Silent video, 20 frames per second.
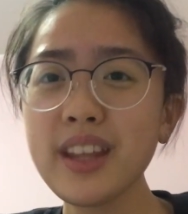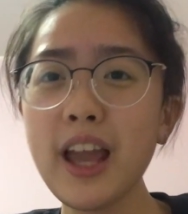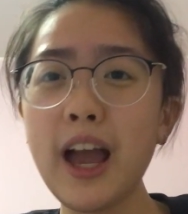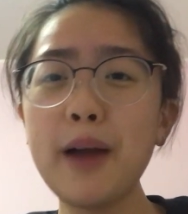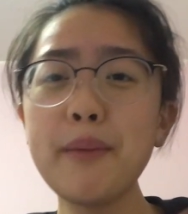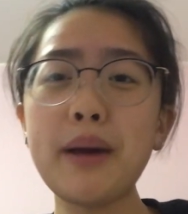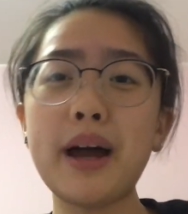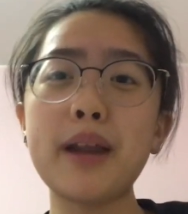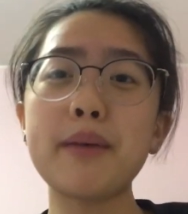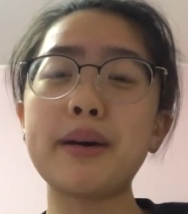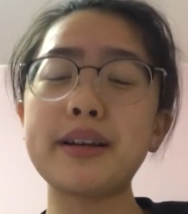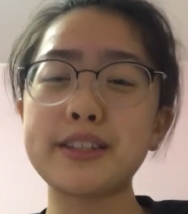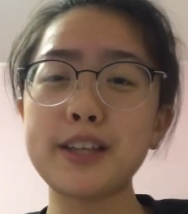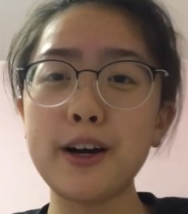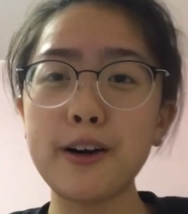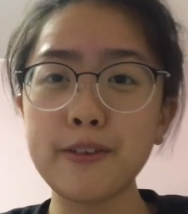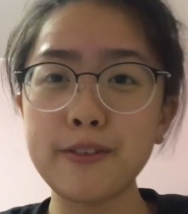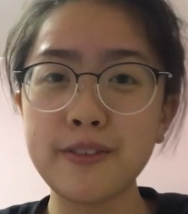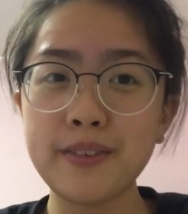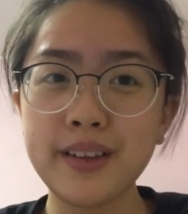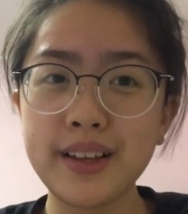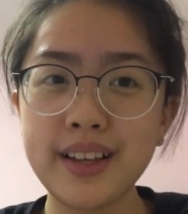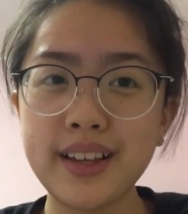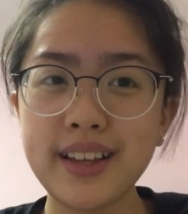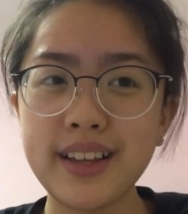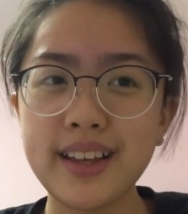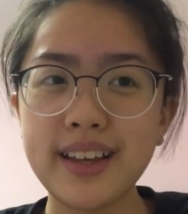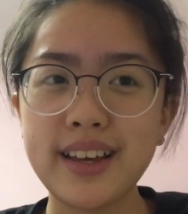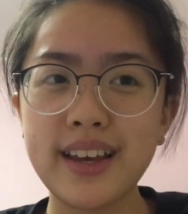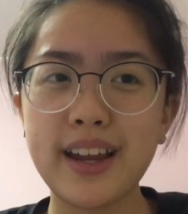I'm mad at myself,
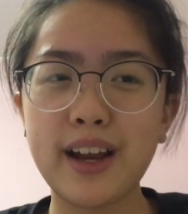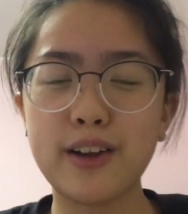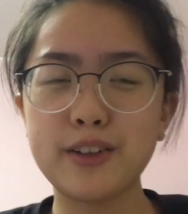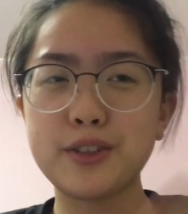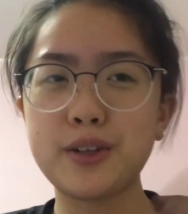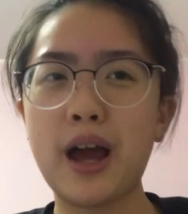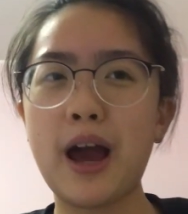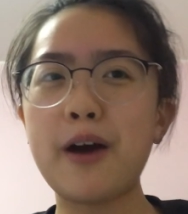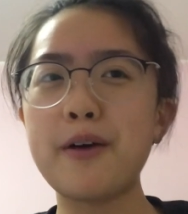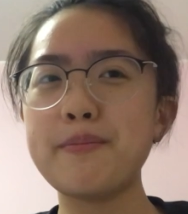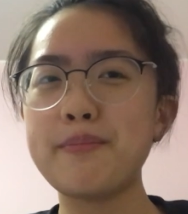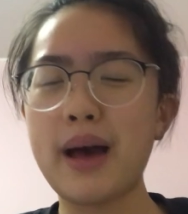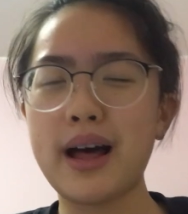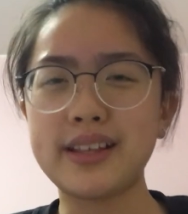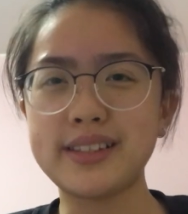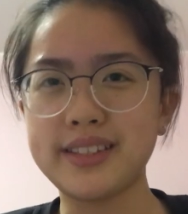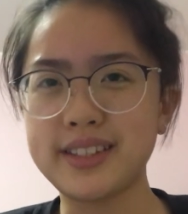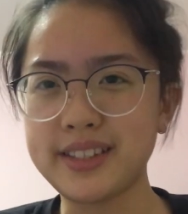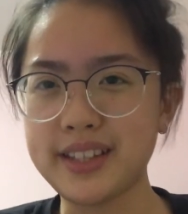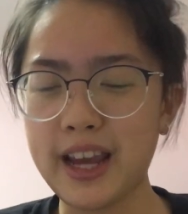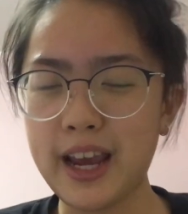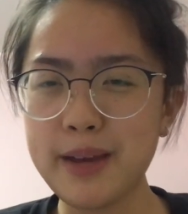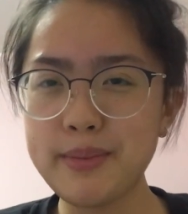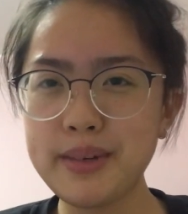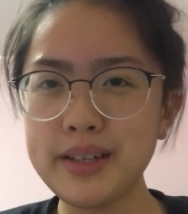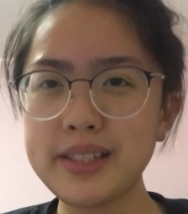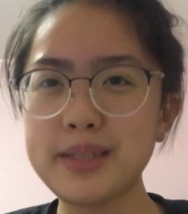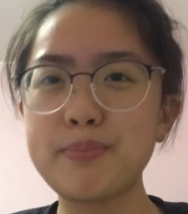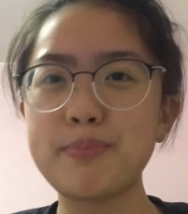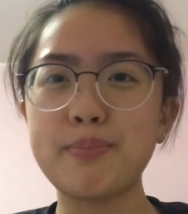and also how imbalanced this game
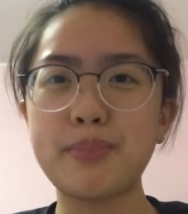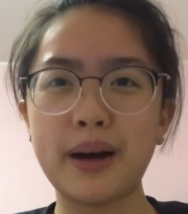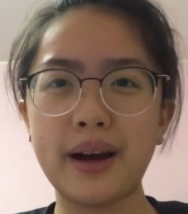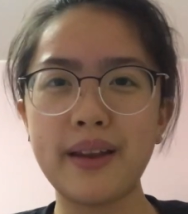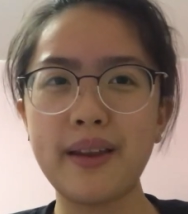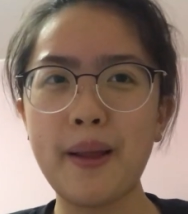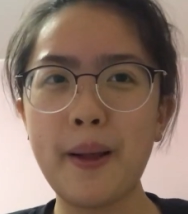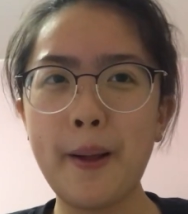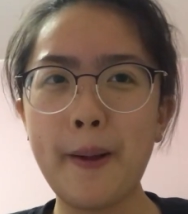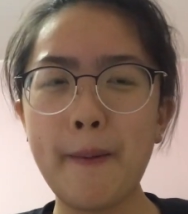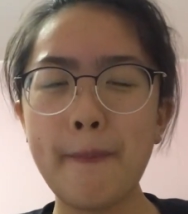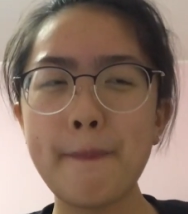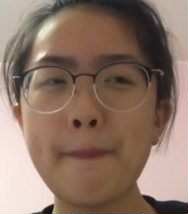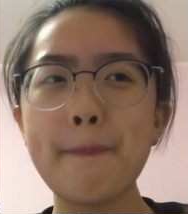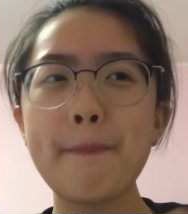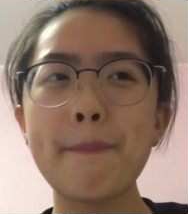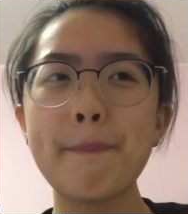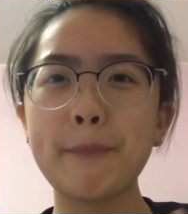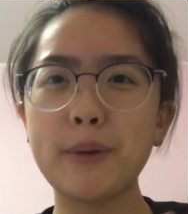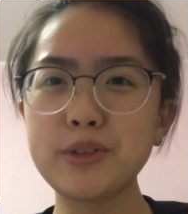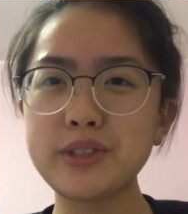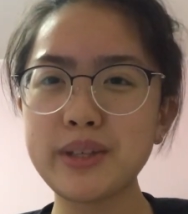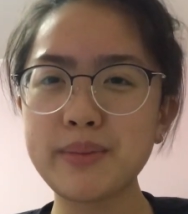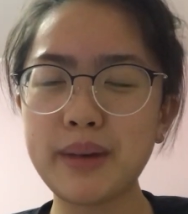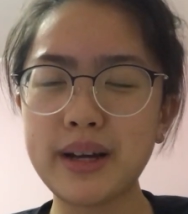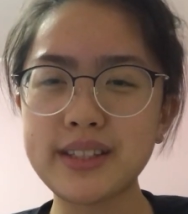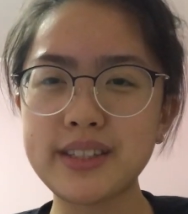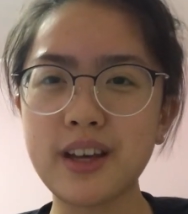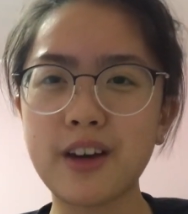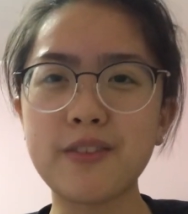is, but mostly
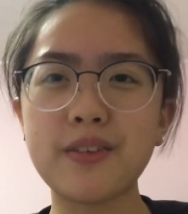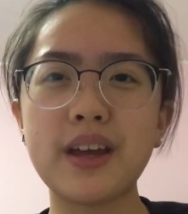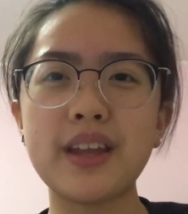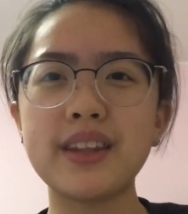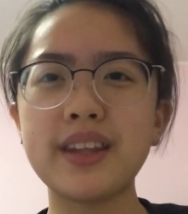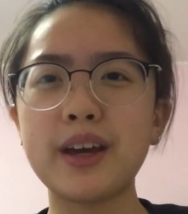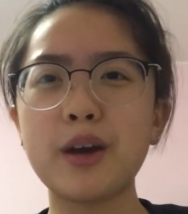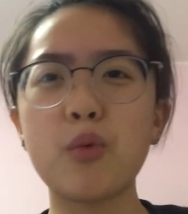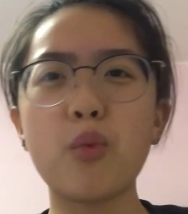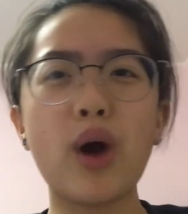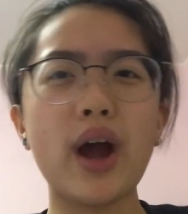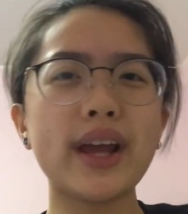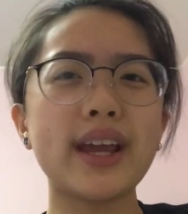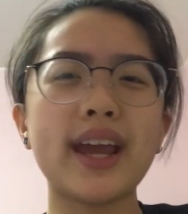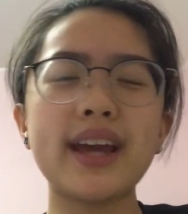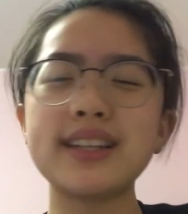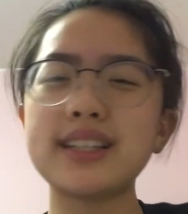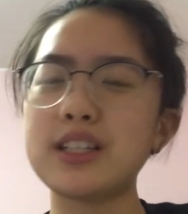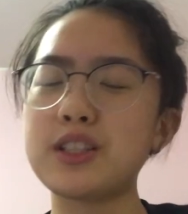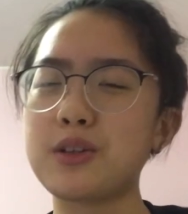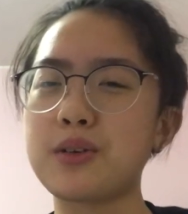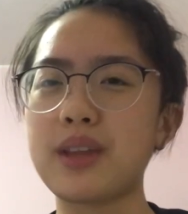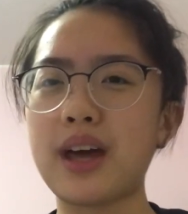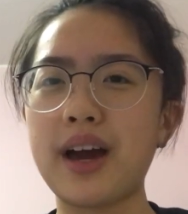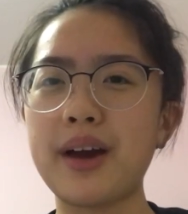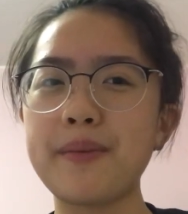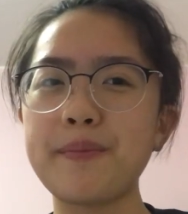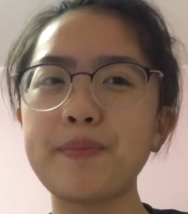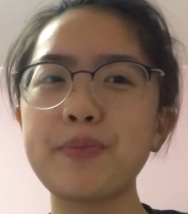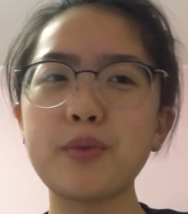myself, and like, why can't I do
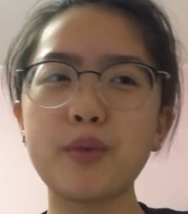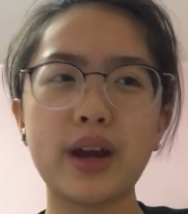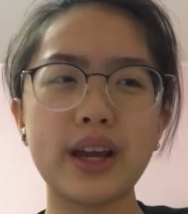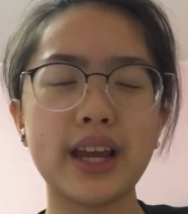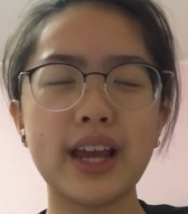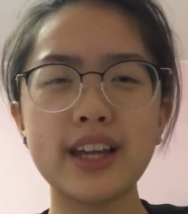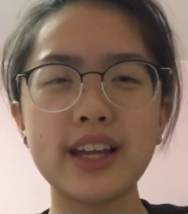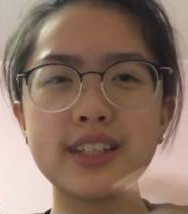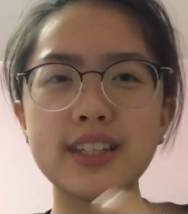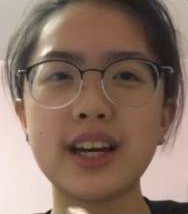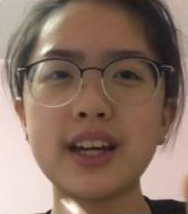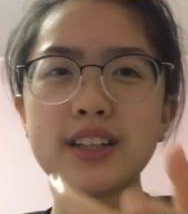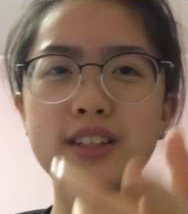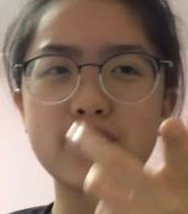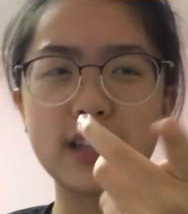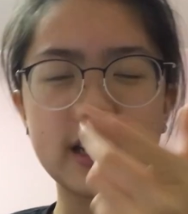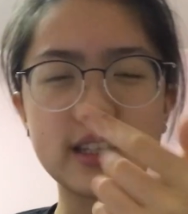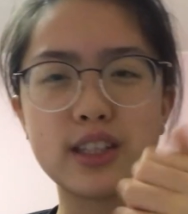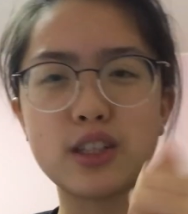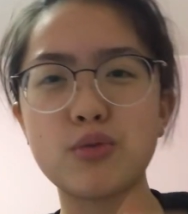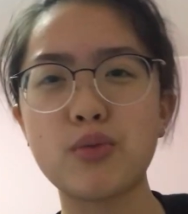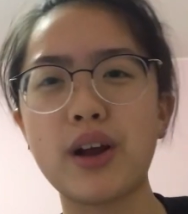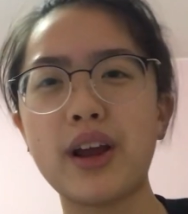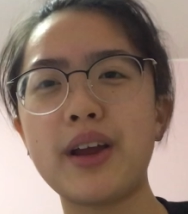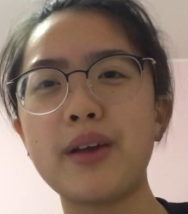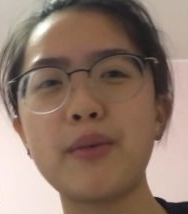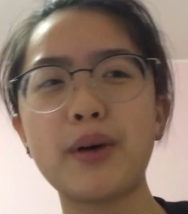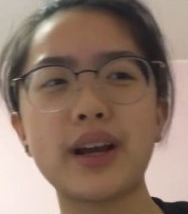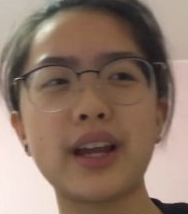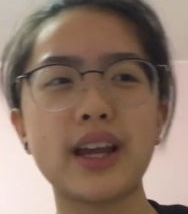that? Why can't I get this right?
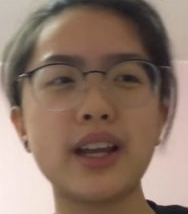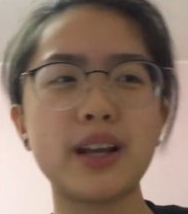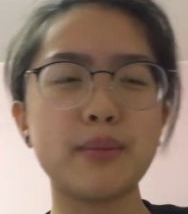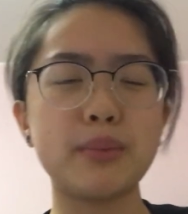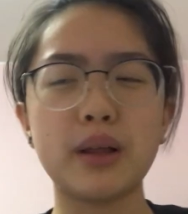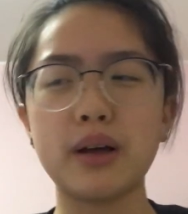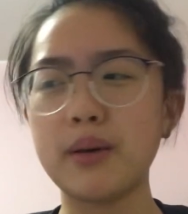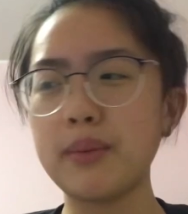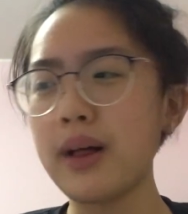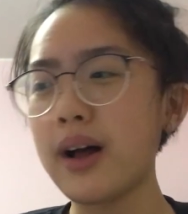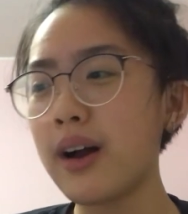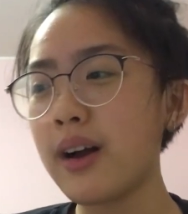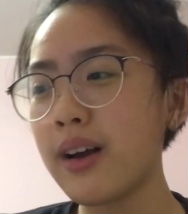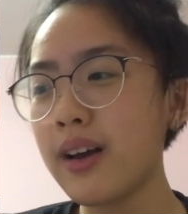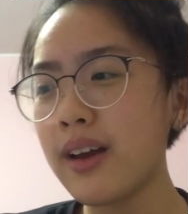Why can't I blah blah?